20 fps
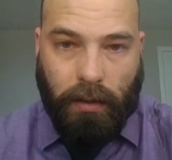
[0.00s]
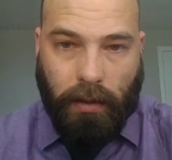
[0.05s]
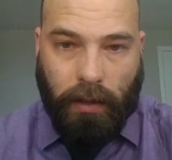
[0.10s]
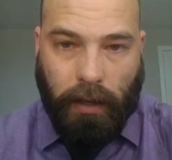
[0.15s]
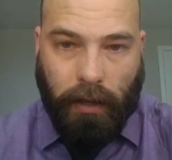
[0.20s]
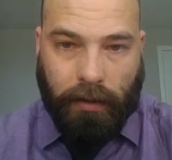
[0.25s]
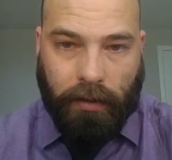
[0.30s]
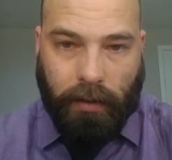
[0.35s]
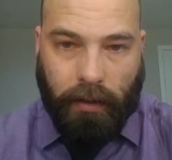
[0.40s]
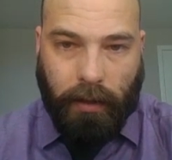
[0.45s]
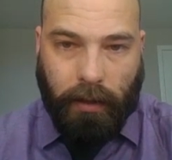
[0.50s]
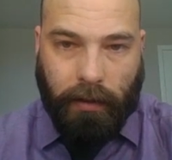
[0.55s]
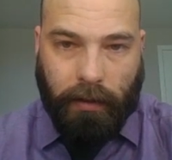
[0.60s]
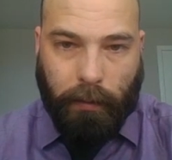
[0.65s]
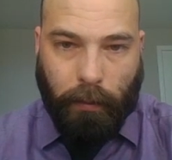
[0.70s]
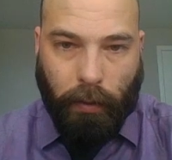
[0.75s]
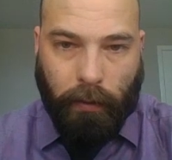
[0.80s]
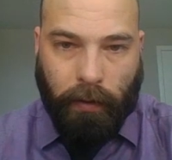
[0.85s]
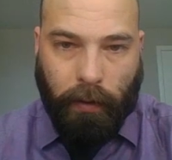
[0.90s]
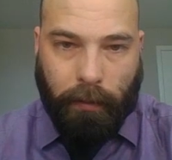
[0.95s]
Actually,
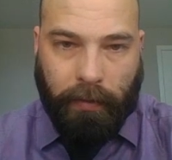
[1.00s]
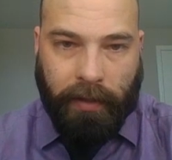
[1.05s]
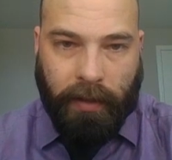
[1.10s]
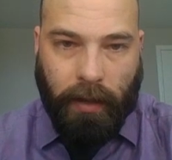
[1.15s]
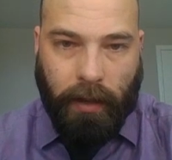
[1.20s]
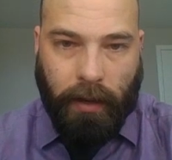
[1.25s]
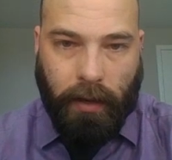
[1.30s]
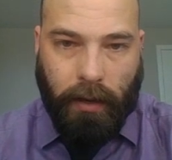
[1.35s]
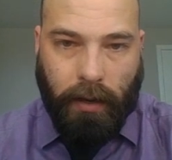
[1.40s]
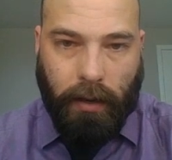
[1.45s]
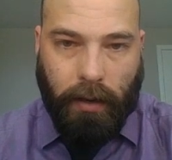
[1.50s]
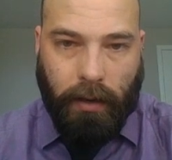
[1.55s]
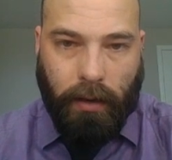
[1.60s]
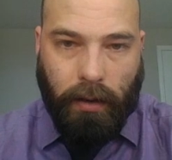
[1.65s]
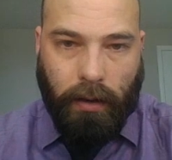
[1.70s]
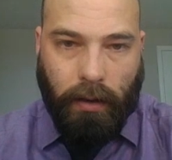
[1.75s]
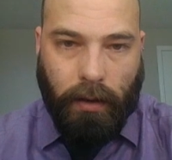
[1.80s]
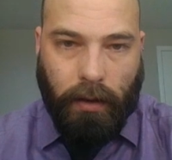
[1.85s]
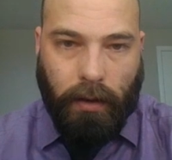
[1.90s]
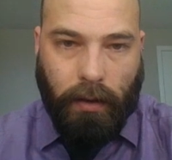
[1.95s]
let's move up
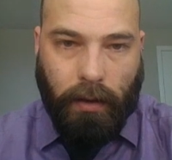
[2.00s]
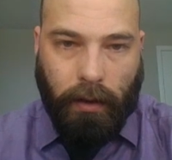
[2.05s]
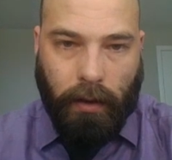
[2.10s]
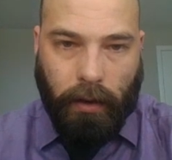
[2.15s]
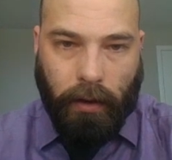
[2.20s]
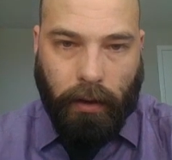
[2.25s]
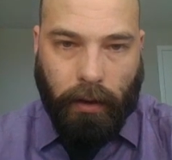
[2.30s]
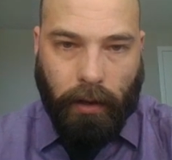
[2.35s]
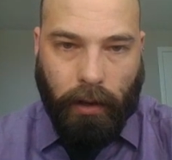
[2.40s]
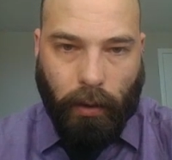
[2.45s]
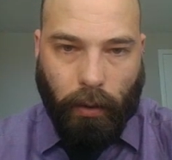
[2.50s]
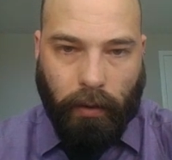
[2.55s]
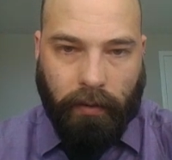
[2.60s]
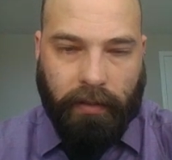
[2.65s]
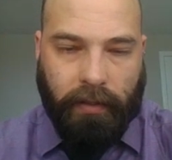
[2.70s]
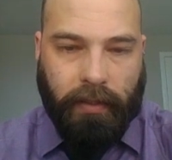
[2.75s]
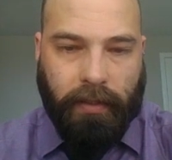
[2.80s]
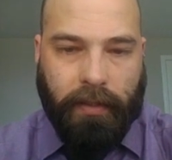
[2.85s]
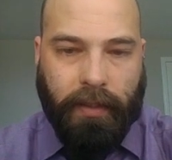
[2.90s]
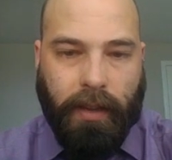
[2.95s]
there. You're going to go
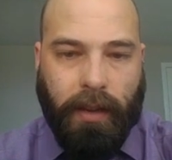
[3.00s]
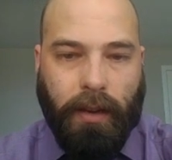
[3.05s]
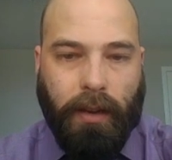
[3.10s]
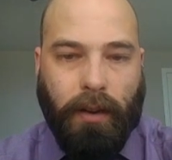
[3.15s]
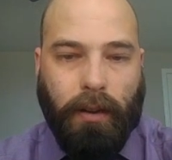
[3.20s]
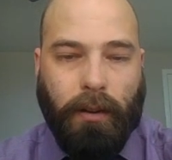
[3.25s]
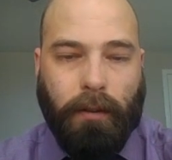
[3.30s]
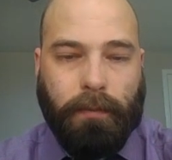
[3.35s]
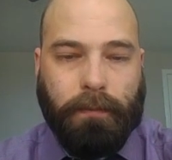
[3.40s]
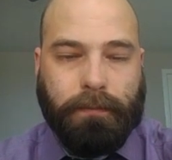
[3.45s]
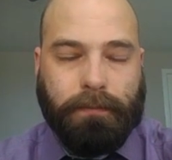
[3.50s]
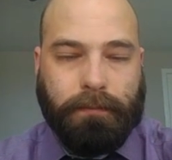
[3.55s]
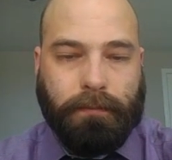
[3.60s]
over there.